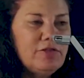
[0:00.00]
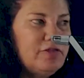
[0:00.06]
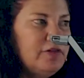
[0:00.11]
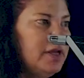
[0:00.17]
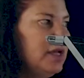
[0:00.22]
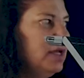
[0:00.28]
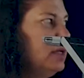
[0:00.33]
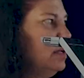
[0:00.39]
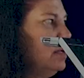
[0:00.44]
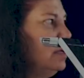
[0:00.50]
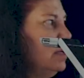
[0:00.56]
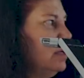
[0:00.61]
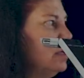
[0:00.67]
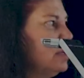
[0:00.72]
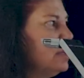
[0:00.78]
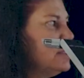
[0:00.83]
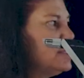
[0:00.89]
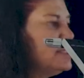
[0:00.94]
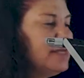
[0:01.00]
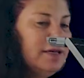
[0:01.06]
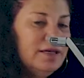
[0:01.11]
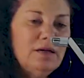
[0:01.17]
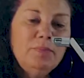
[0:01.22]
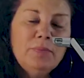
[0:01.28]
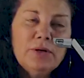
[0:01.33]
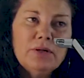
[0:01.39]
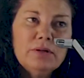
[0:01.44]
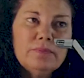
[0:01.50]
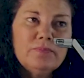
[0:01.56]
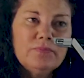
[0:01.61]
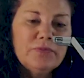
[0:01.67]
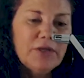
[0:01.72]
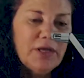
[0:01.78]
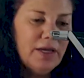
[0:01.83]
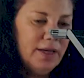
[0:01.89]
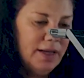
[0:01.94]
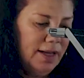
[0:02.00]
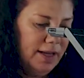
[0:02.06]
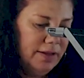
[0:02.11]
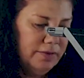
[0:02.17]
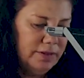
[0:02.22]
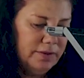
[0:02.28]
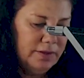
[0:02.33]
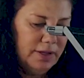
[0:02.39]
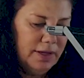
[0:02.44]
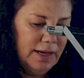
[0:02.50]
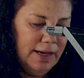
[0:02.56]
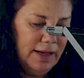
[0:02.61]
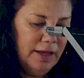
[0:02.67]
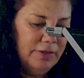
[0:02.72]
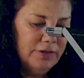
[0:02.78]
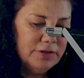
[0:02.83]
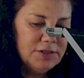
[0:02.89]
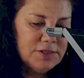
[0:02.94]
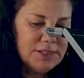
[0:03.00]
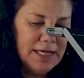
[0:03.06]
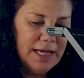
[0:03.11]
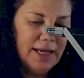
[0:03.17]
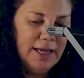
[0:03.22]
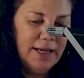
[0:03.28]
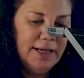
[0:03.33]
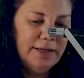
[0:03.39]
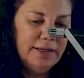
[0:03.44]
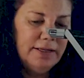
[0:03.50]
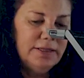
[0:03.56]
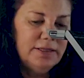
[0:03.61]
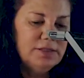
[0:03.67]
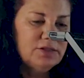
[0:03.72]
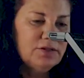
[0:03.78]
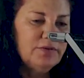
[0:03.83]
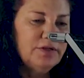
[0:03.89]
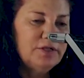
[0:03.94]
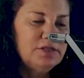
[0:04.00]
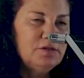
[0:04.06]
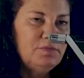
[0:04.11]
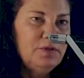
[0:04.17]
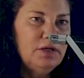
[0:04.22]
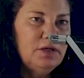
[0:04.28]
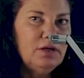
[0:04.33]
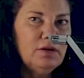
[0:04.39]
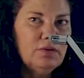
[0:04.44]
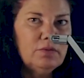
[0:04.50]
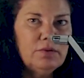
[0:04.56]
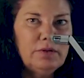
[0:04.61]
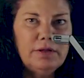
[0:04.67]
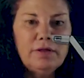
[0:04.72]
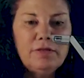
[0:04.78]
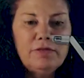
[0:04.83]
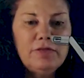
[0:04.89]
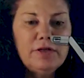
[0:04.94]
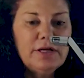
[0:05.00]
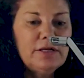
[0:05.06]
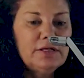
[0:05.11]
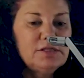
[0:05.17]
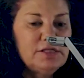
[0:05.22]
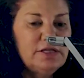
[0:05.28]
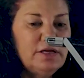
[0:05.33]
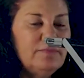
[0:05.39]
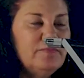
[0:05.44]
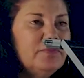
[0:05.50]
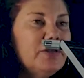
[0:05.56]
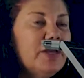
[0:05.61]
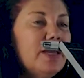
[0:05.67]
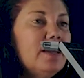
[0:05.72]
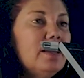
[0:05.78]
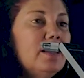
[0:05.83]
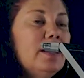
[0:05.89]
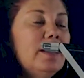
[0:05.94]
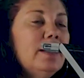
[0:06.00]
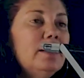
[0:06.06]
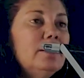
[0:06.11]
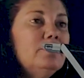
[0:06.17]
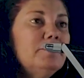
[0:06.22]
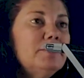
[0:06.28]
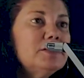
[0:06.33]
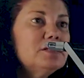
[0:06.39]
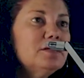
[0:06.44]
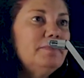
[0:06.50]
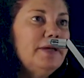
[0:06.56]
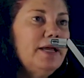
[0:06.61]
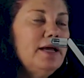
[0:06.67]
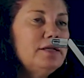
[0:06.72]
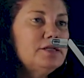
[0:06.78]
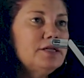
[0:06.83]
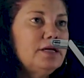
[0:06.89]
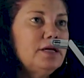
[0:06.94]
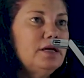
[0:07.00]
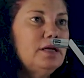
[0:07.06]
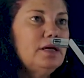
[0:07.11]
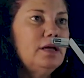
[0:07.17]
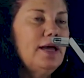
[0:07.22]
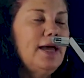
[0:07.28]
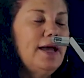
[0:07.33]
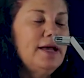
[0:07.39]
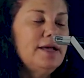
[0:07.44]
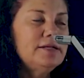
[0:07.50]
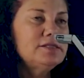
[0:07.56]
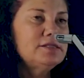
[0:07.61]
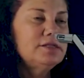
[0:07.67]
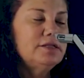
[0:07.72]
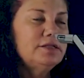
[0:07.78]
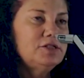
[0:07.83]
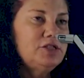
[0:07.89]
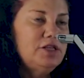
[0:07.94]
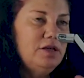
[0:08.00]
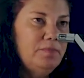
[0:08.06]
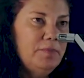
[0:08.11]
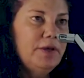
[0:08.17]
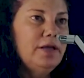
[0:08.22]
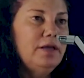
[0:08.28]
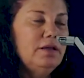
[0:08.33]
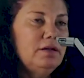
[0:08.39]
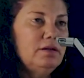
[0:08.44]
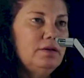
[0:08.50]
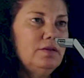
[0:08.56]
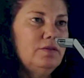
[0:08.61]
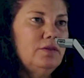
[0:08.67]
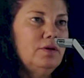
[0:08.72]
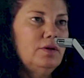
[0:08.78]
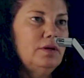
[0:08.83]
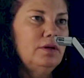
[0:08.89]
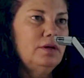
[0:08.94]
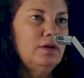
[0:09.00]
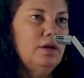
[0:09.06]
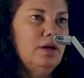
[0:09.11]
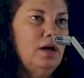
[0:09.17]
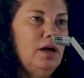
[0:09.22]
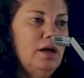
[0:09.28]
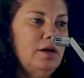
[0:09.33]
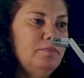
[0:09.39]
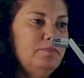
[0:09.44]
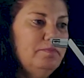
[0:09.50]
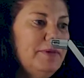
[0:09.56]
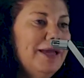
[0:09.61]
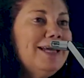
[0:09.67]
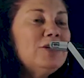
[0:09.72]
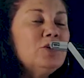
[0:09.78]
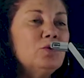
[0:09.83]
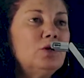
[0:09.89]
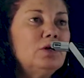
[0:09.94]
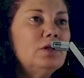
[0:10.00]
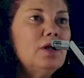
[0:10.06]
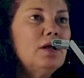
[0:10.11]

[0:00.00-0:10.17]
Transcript: thin tip, and then the other side is going to be a really thick tip. And Miss Amanda has the tip in the manual